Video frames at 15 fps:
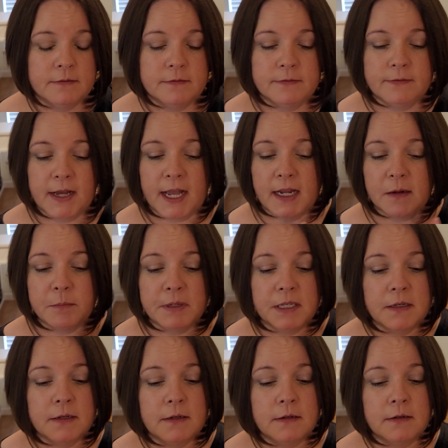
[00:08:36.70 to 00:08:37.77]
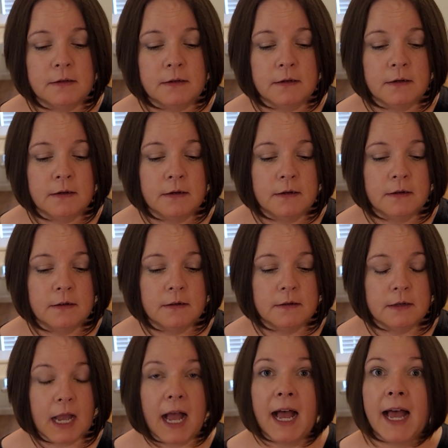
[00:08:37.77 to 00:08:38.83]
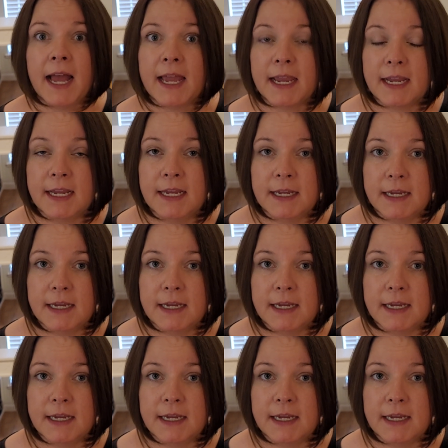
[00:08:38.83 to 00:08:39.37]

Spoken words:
vitamin I